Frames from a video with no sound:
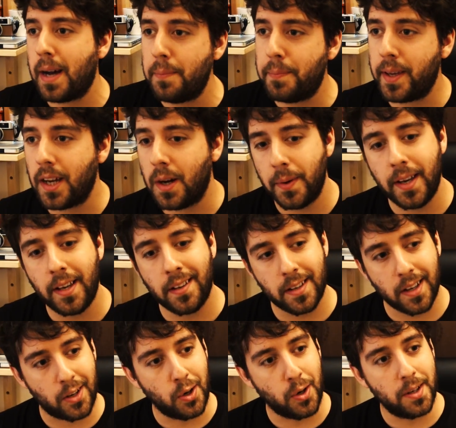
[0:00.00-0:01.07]
might be
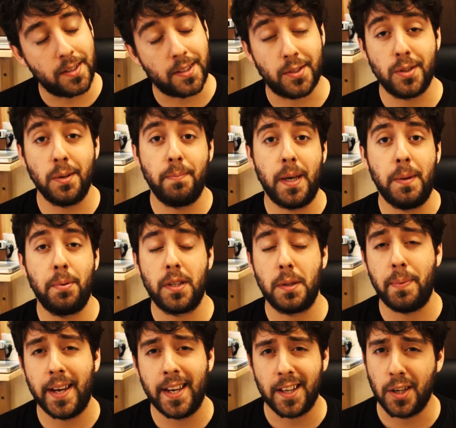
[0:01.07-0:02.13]
going, according to some people,
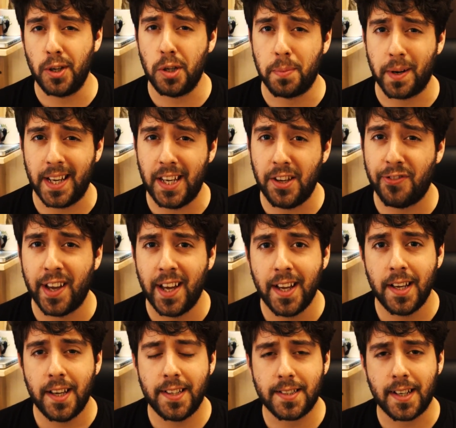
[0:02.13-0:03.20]
depending on who you believe,
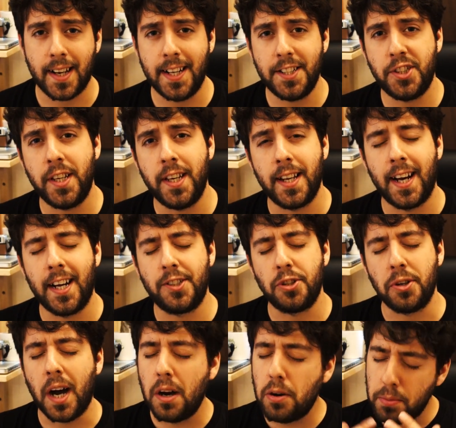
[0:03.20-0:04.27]
is Kelechi
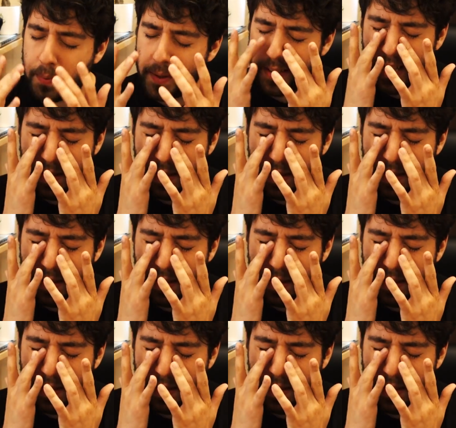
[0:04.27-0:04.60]
Iheanacho. I would be